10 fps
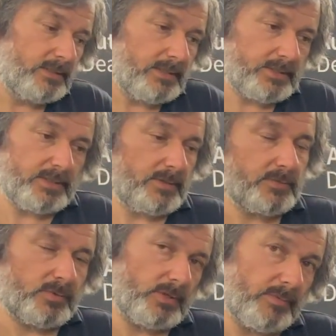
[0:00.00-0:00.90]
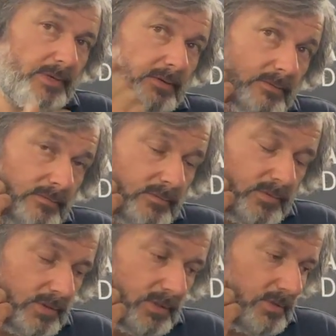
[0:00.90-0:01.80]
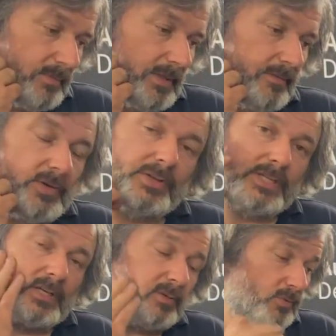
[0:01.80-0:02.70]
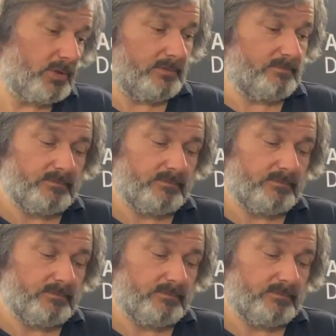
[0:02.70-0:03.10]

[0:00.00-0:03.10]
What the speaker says: that's how this one come about. So it just gives you a bit of an idea of what